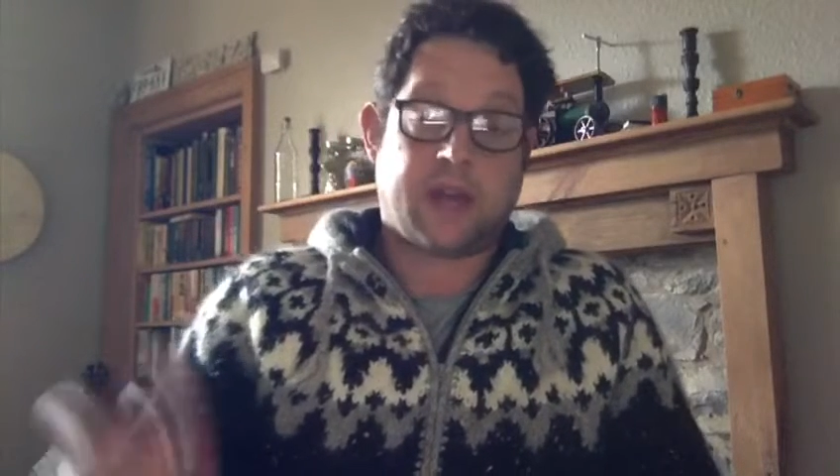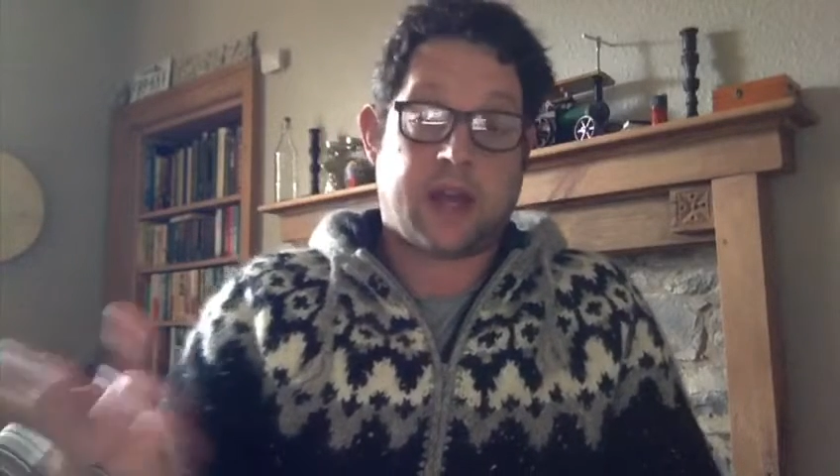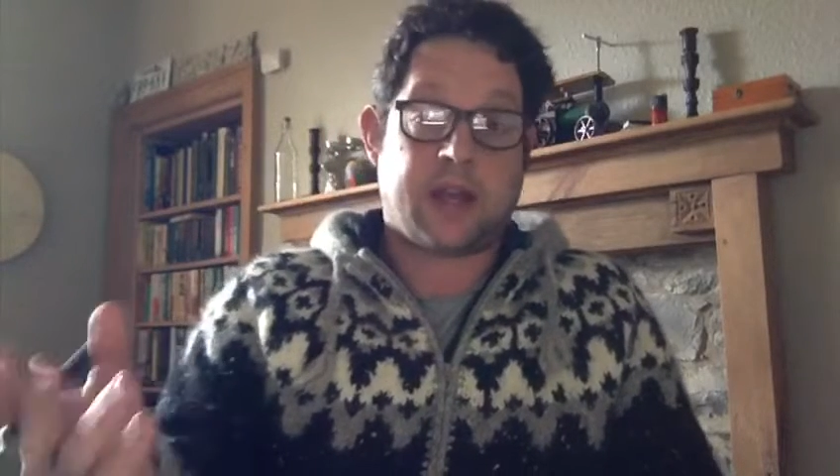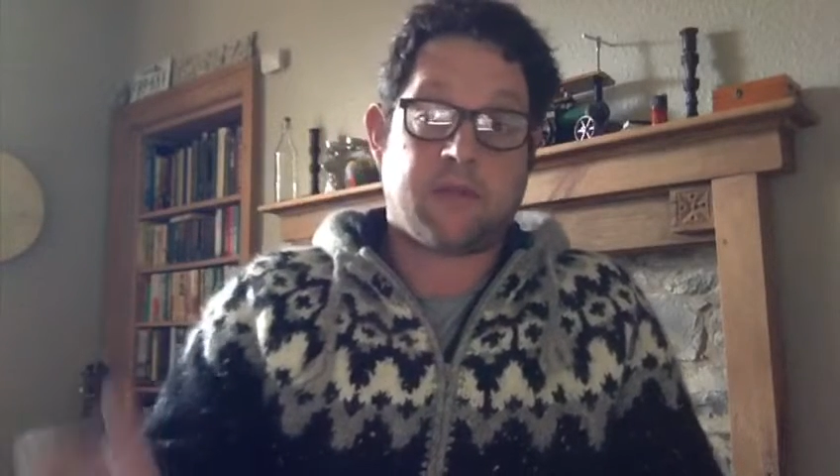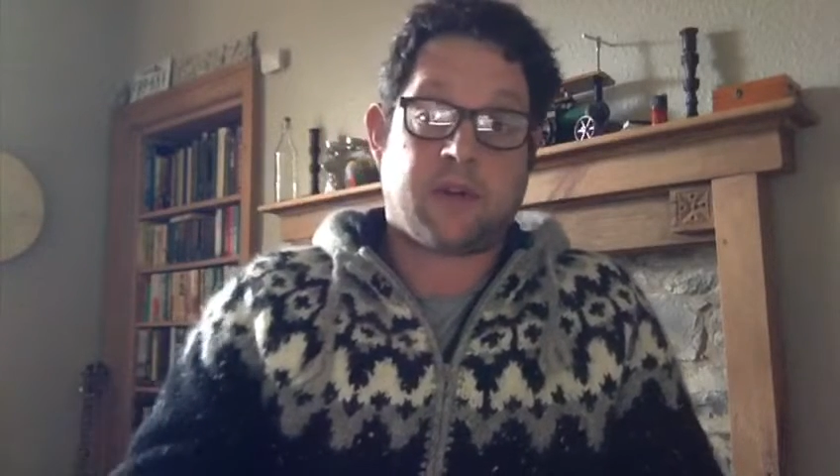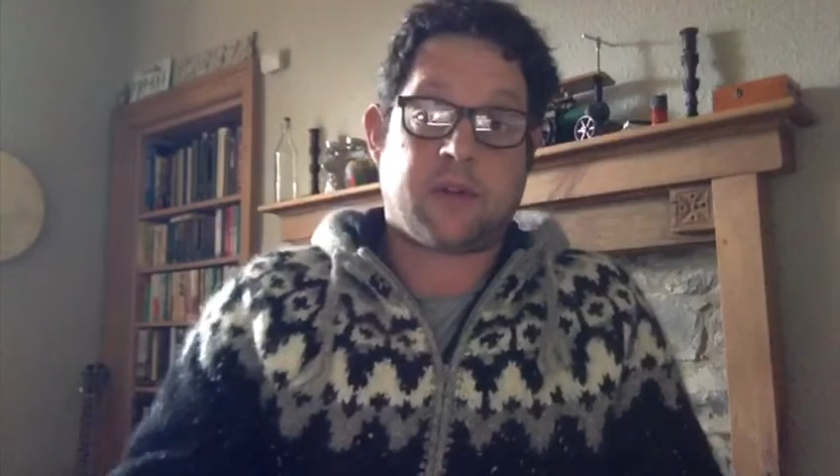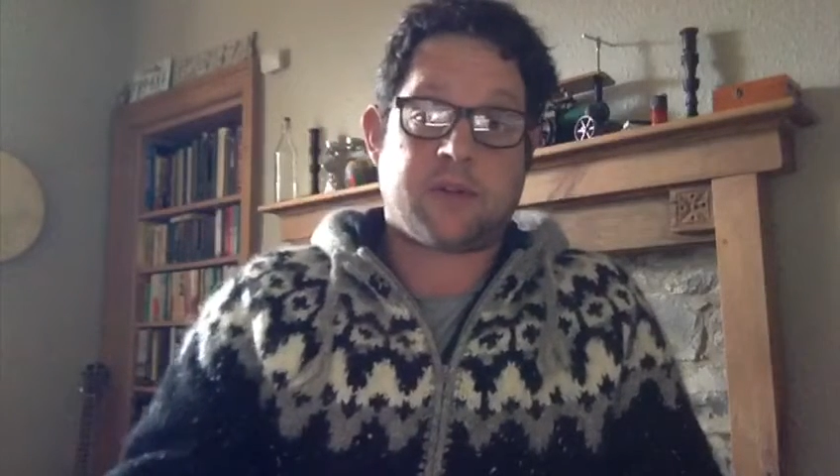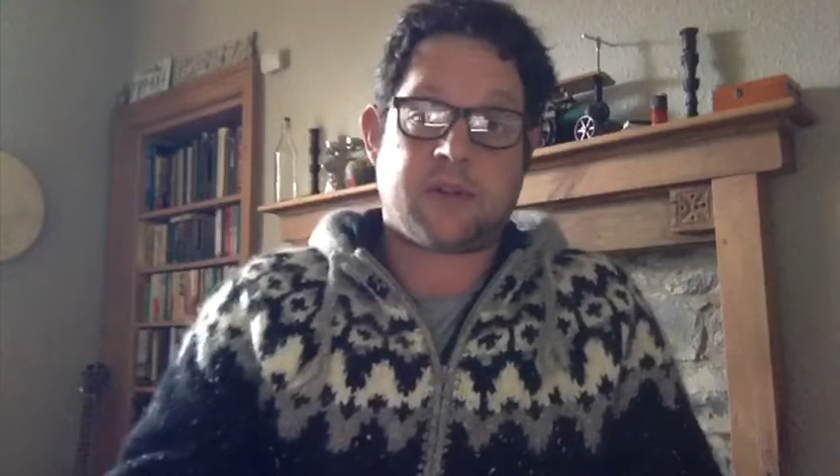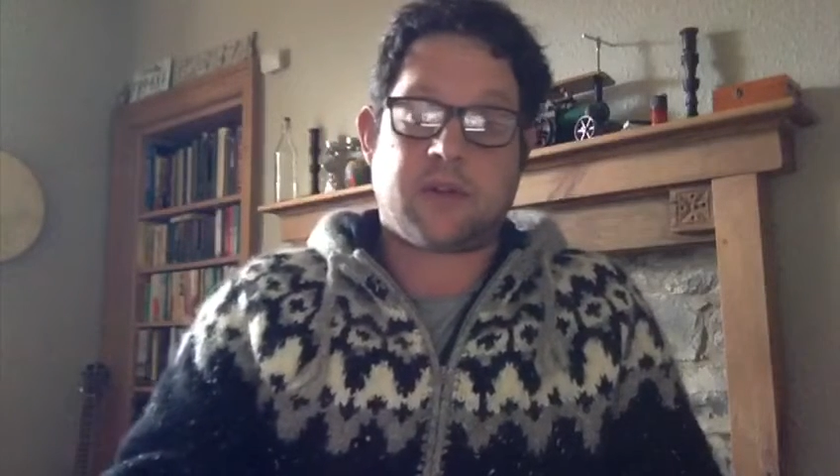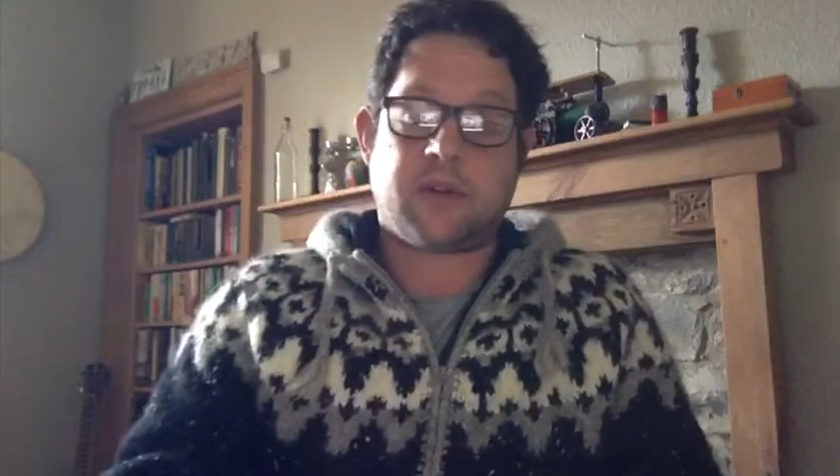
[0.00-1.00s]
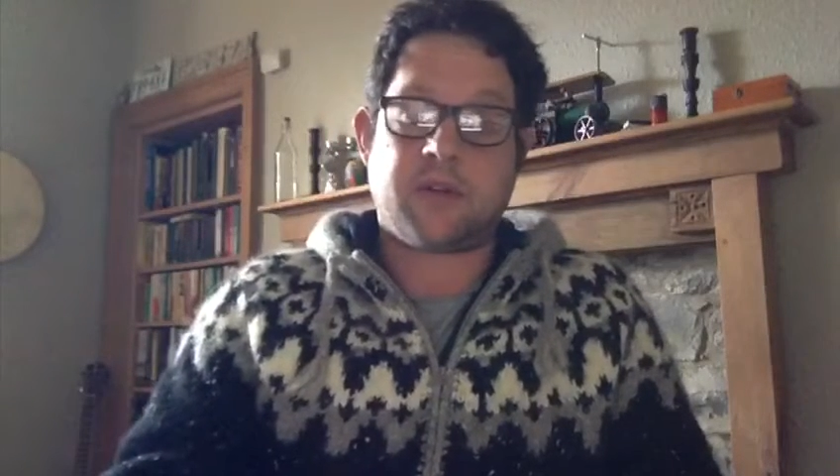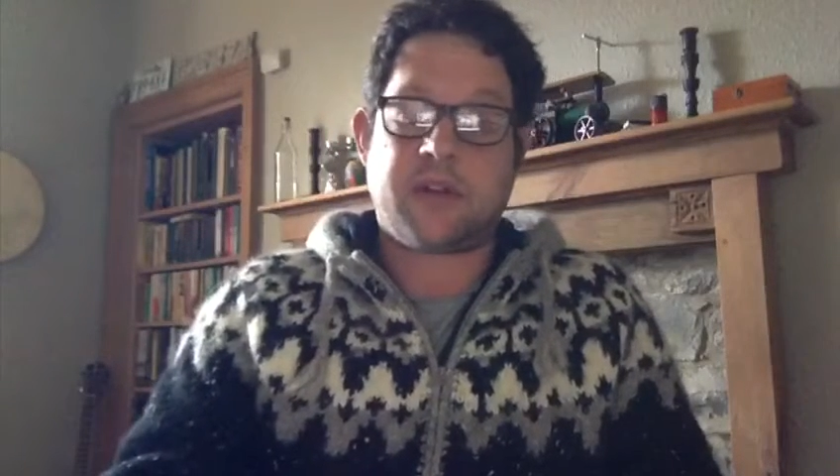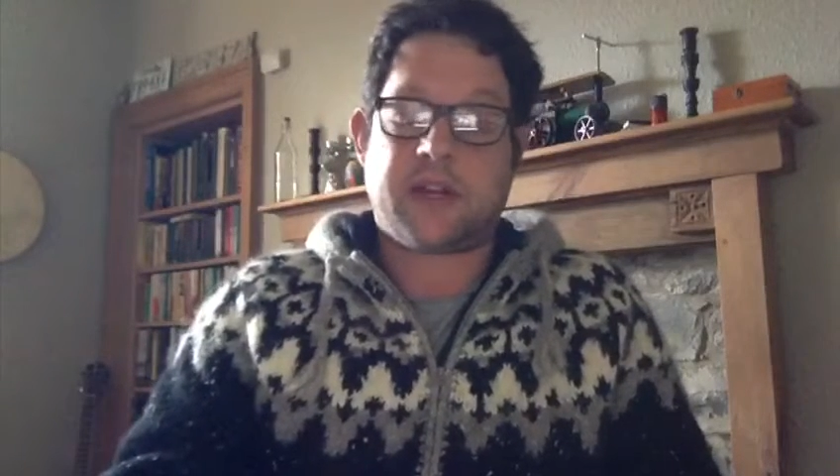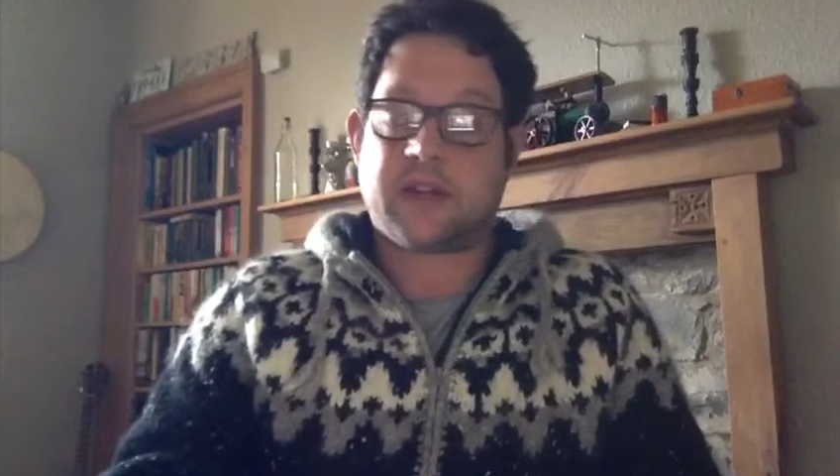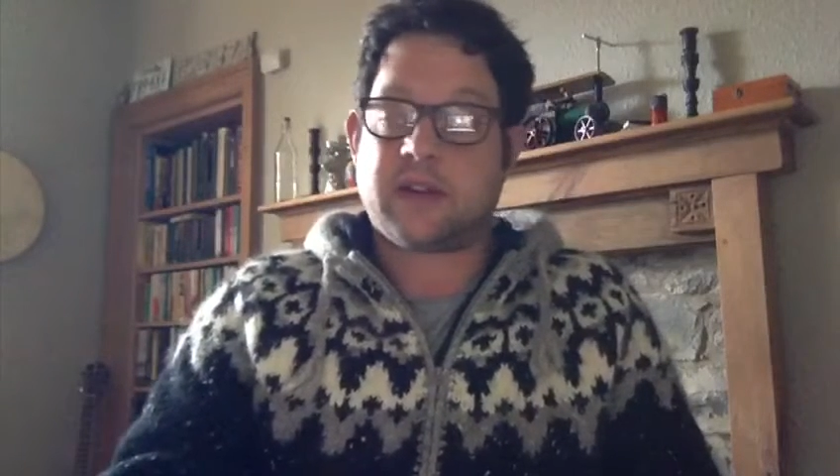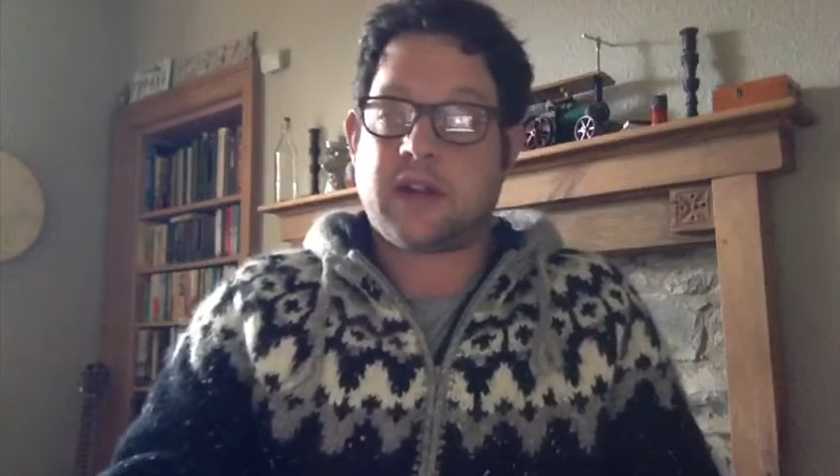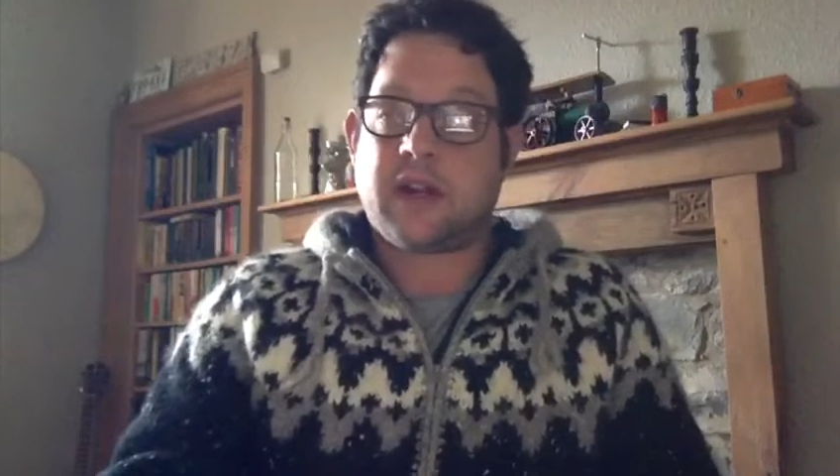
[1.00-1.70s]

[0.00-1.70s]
getting involved in all her reading,